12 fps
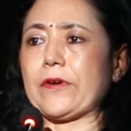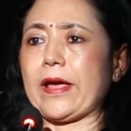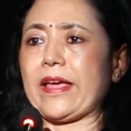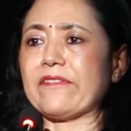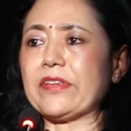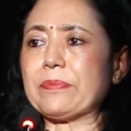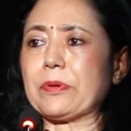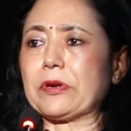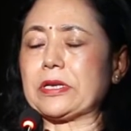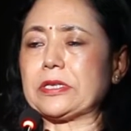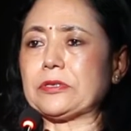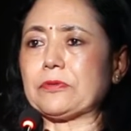for
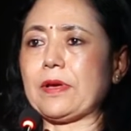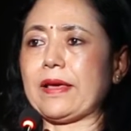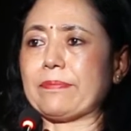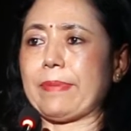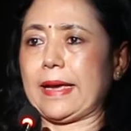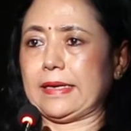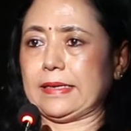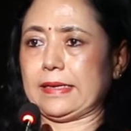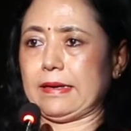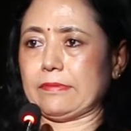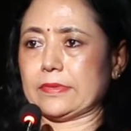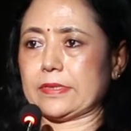everybody to have bank
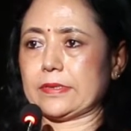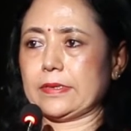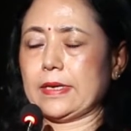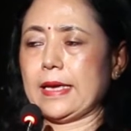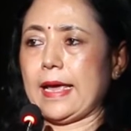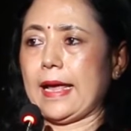accounts.